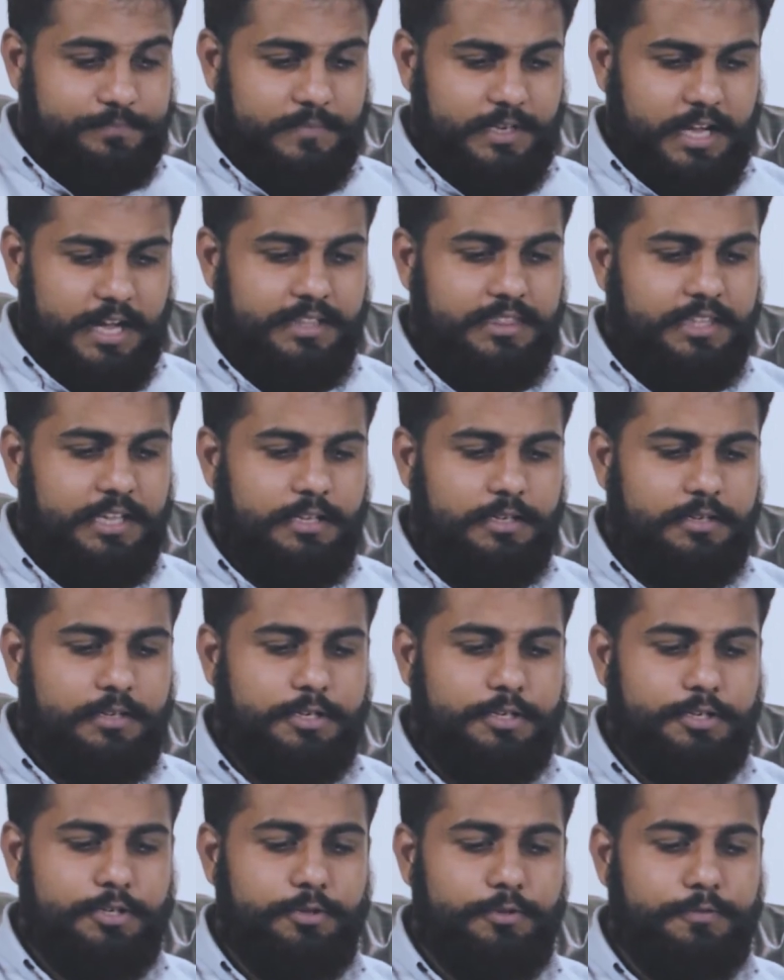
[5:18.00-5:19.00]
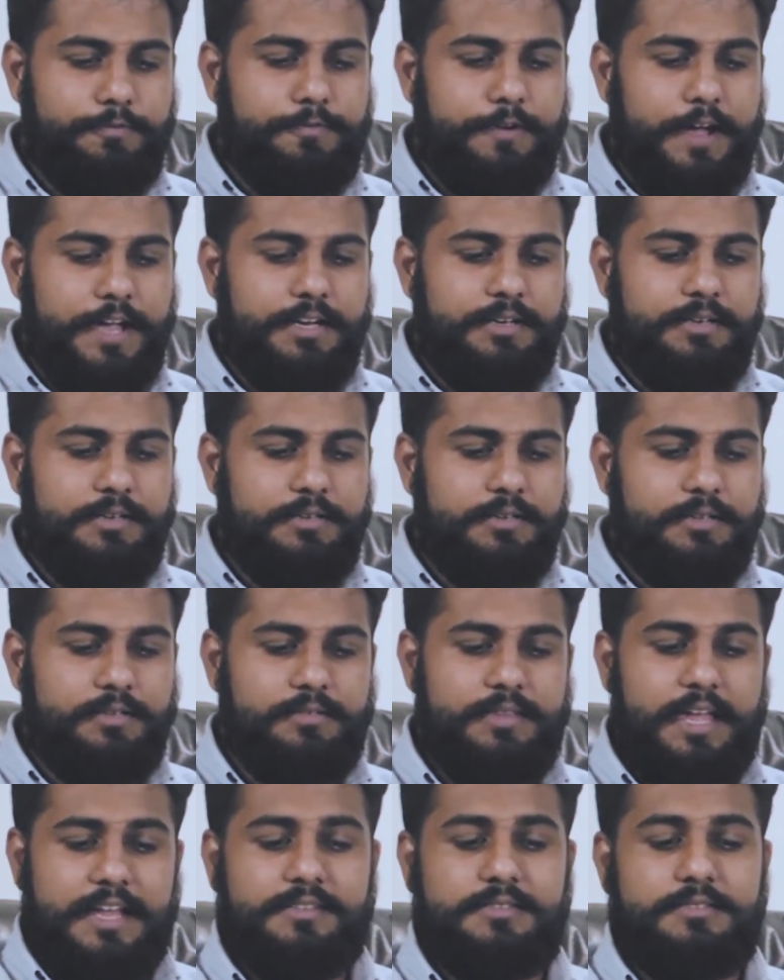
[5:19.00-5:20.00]
I think you'll find
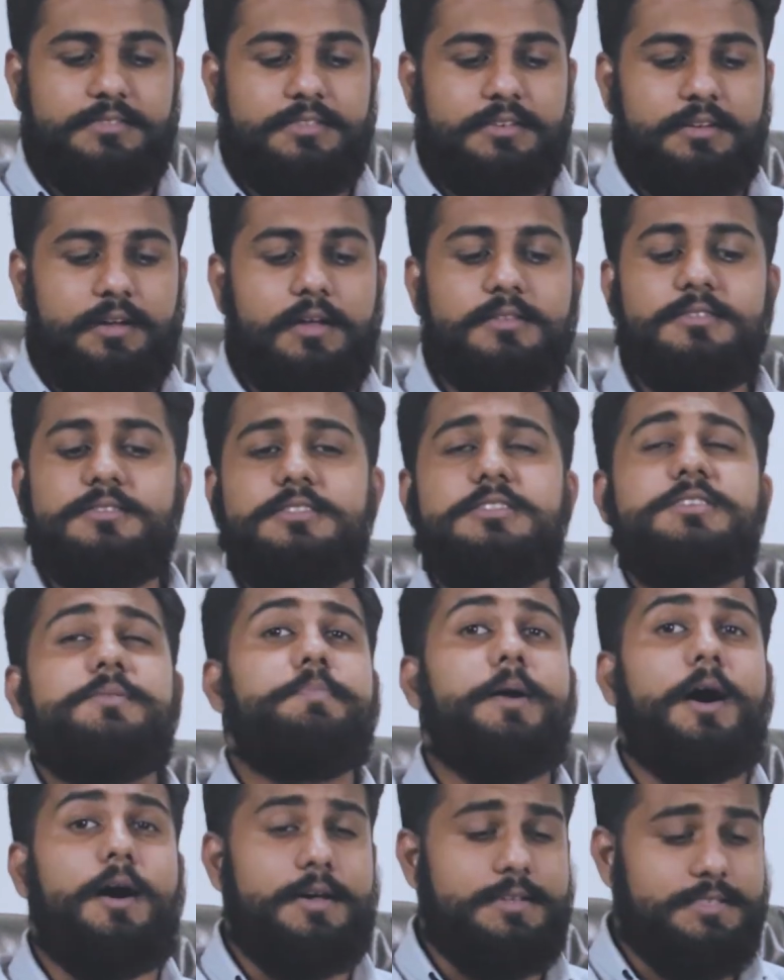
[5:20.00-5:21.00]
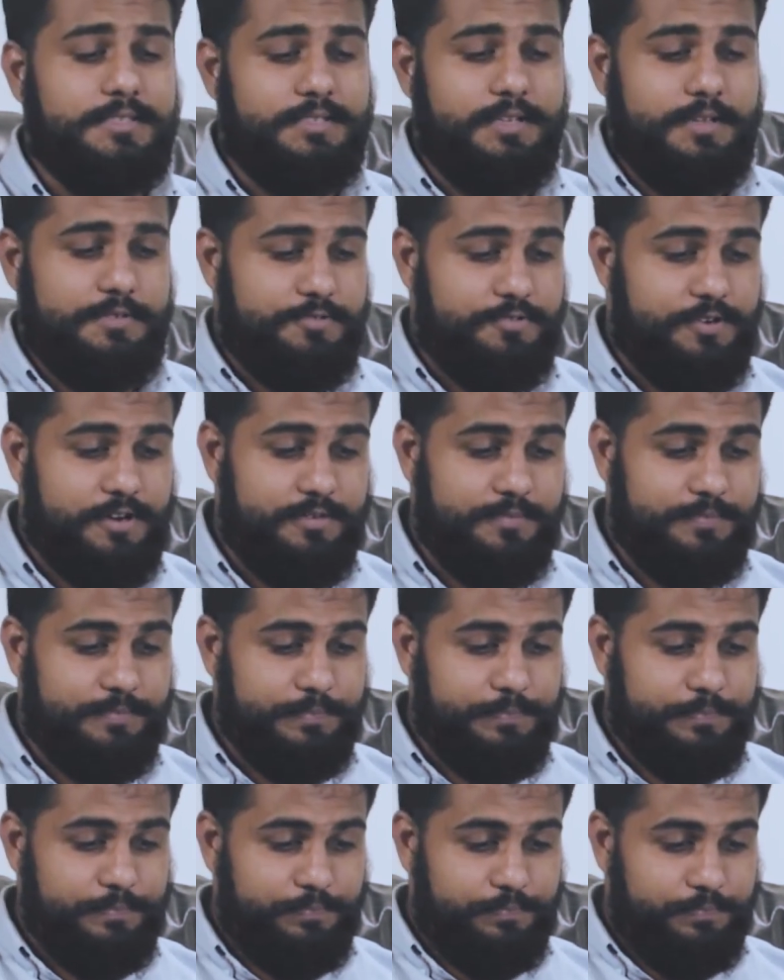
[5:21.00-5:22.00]
that unsurpassed, Ezra.
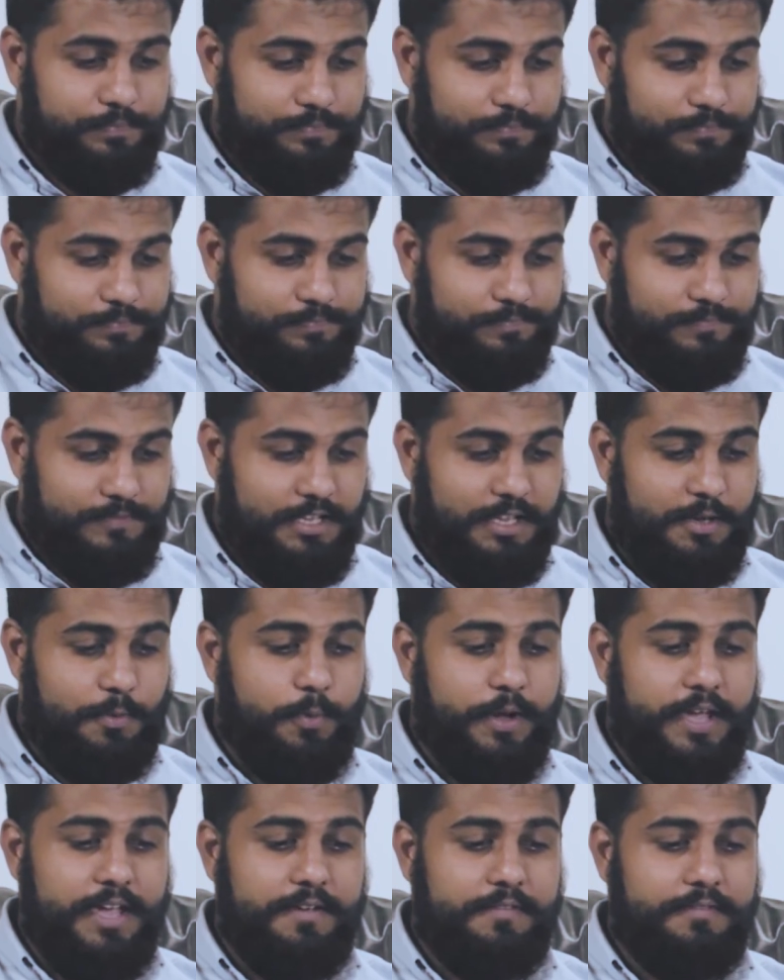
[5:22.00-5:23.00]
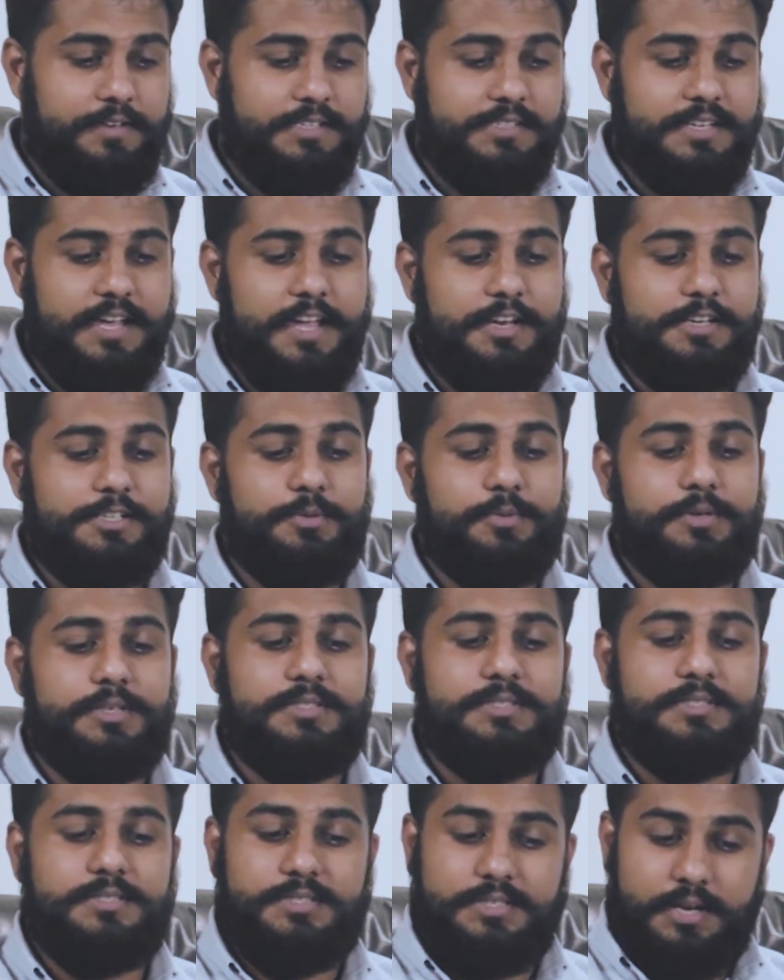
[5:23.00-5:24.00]
He waved his hand
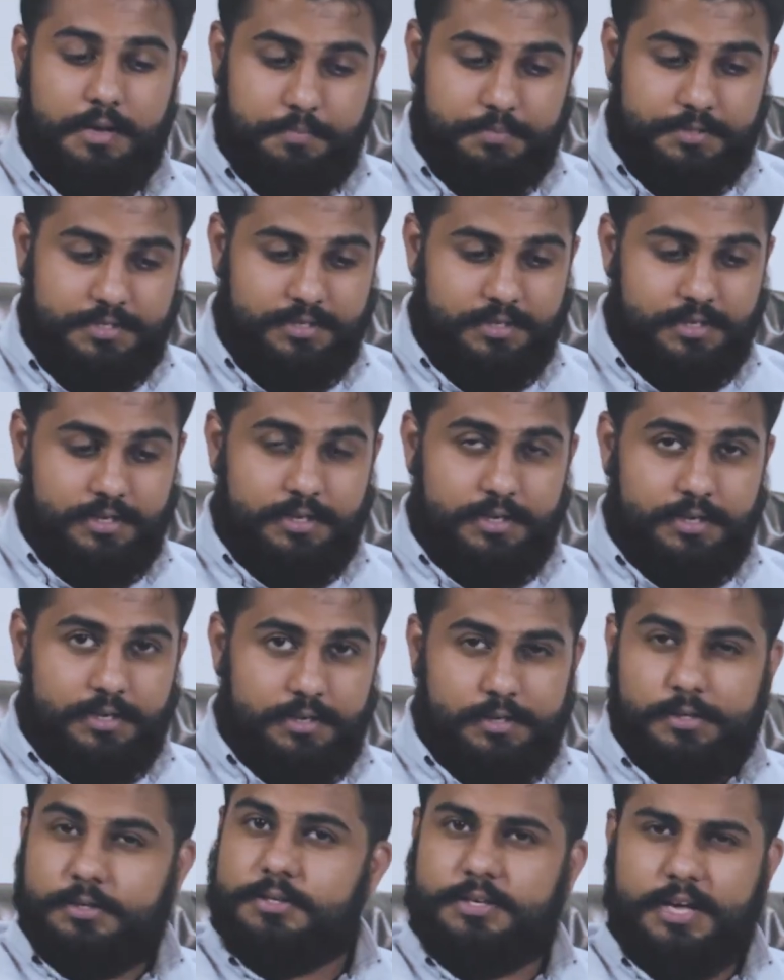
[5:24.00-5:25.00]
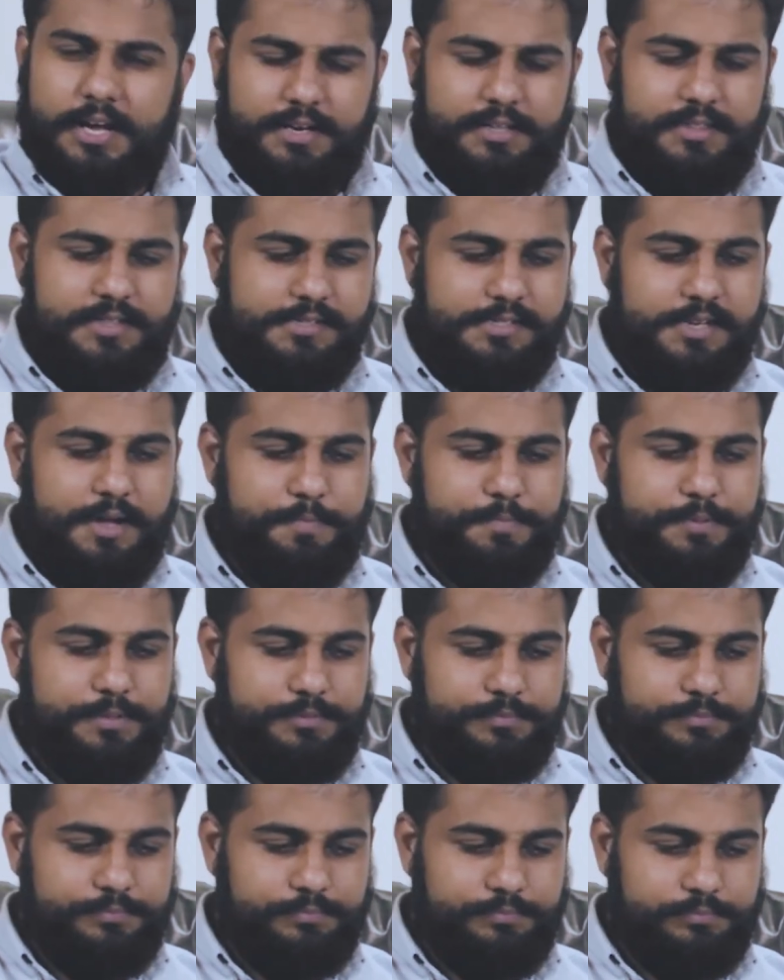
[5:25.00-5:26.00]
towards the stump. Tidy this up.
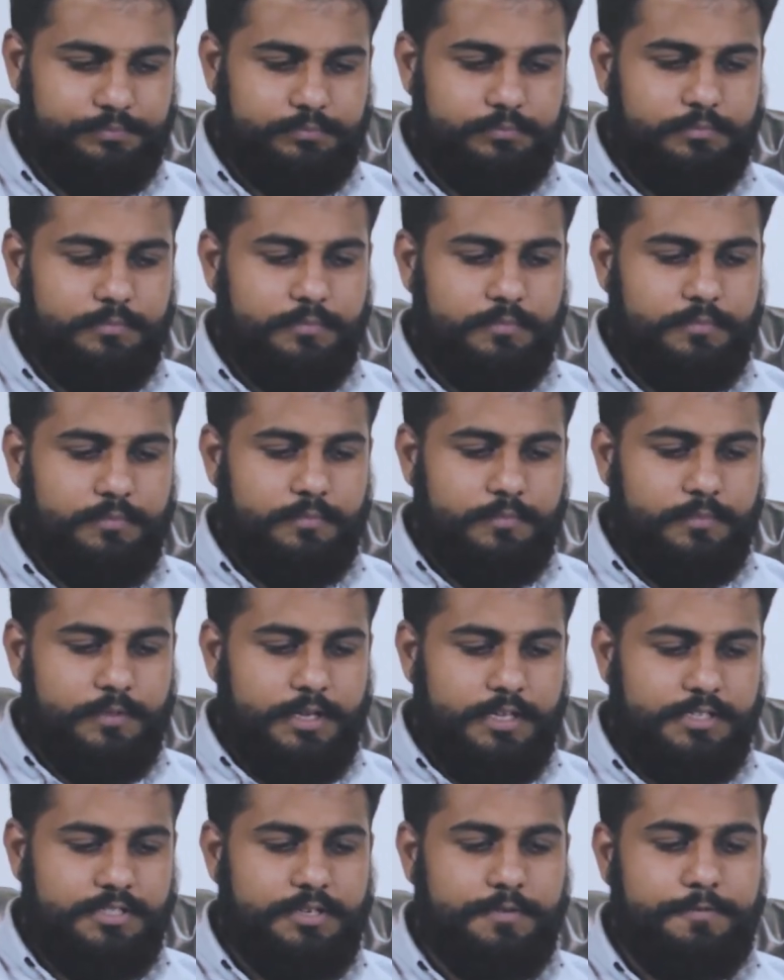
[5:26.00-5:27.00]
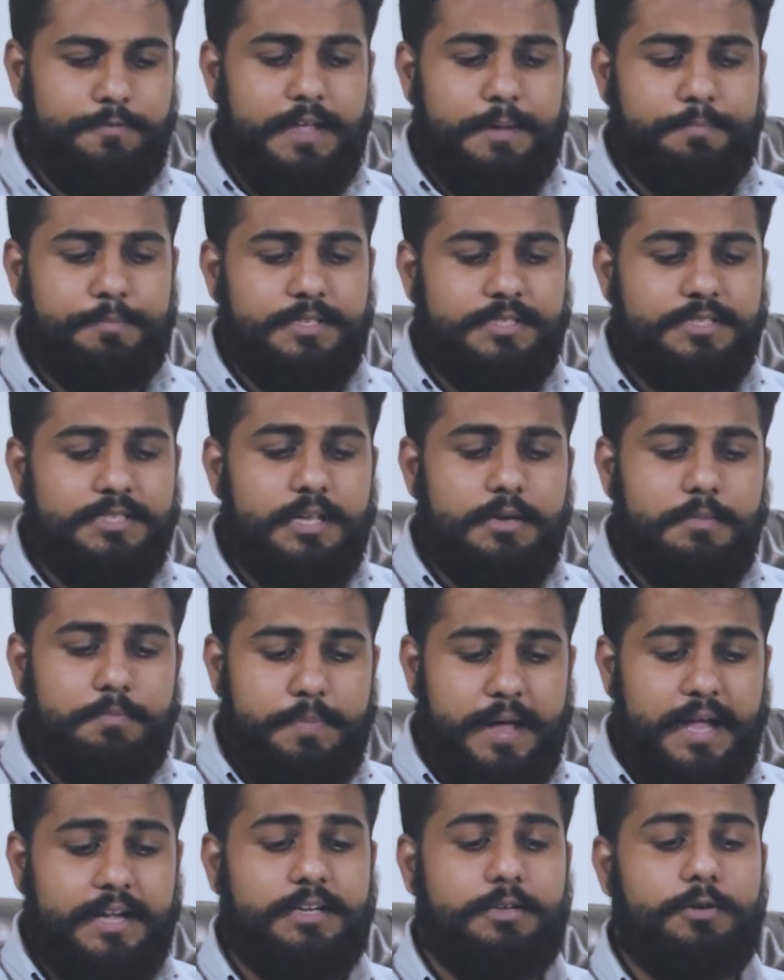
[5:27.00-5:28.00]
Ezra flapped the skin
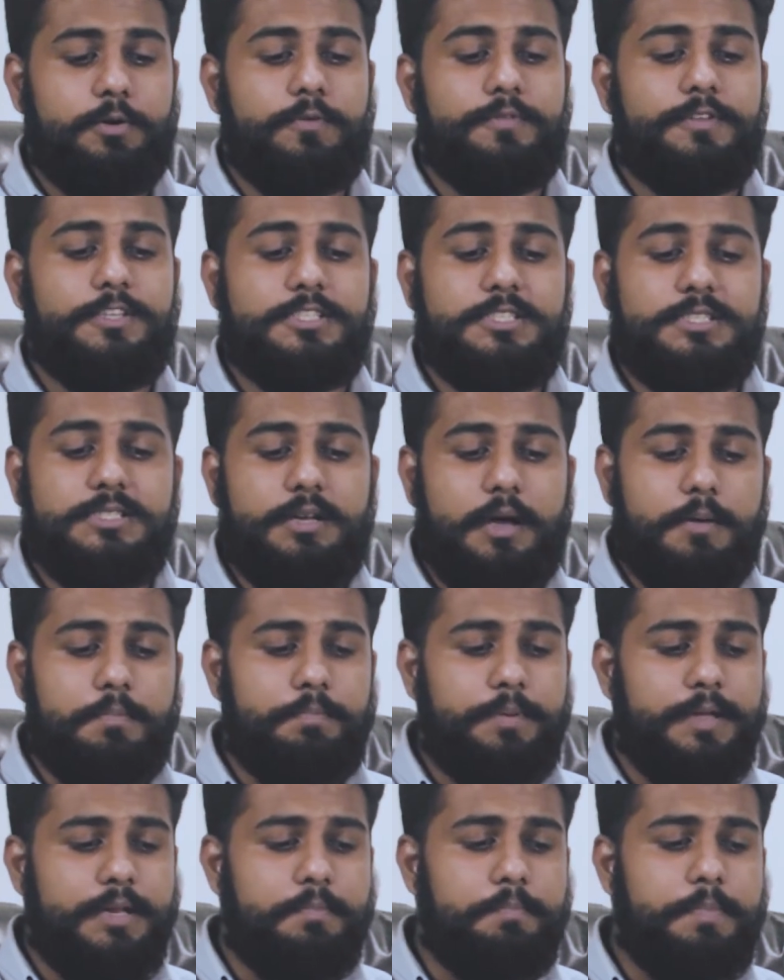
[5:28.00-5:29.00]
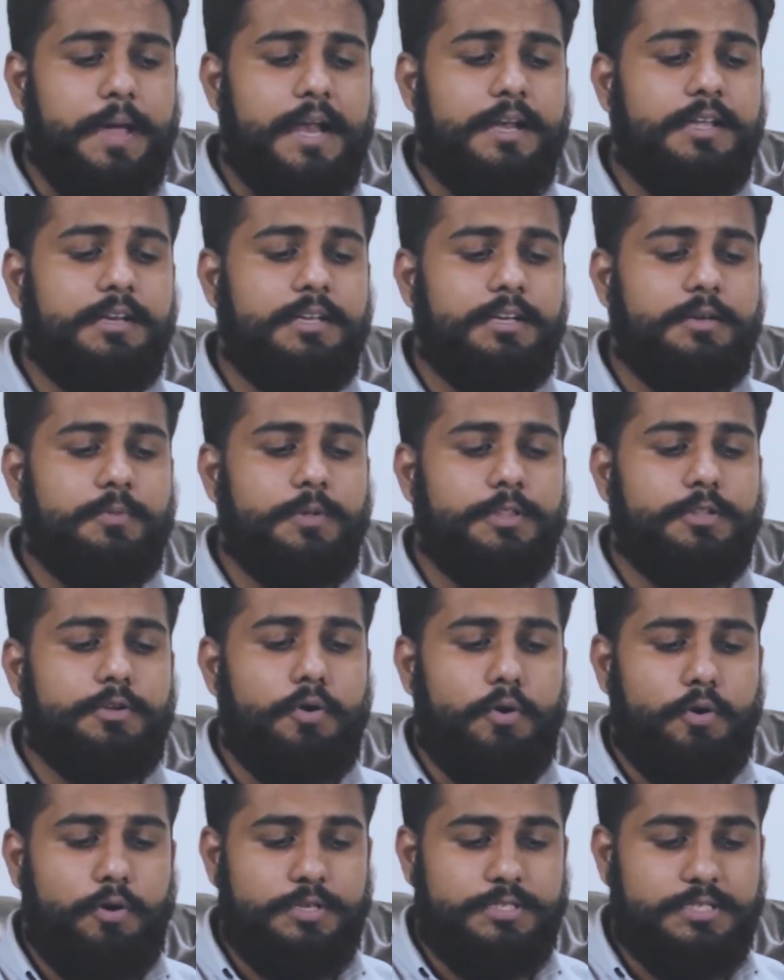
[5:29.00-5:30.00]
back over the stump and padded it with
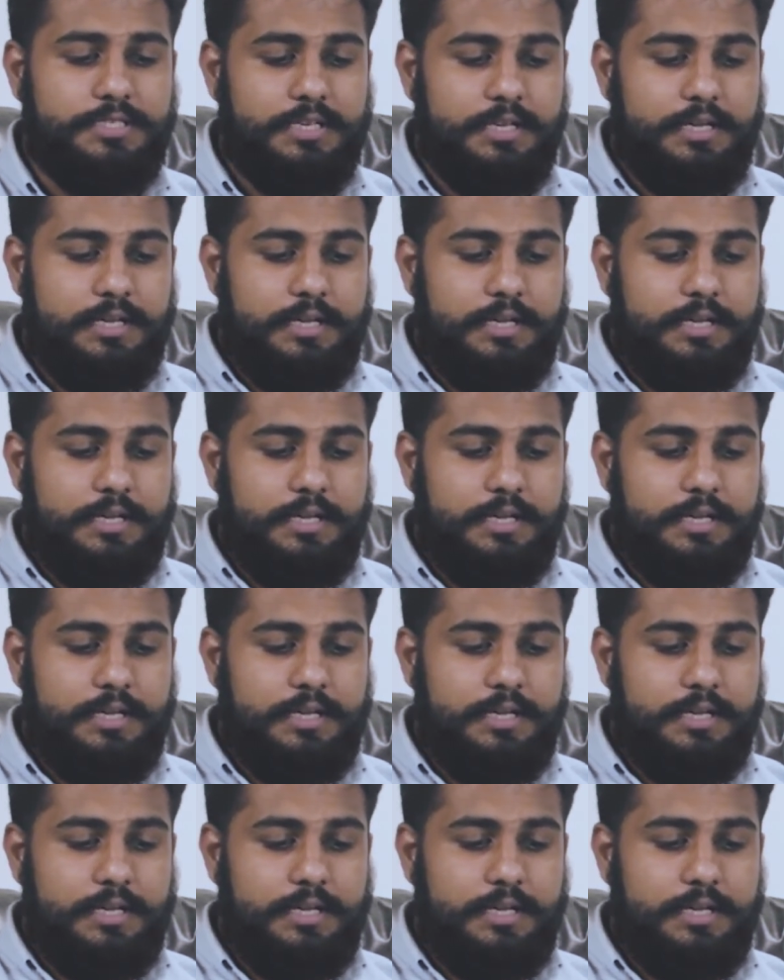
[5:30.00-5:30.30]
gauze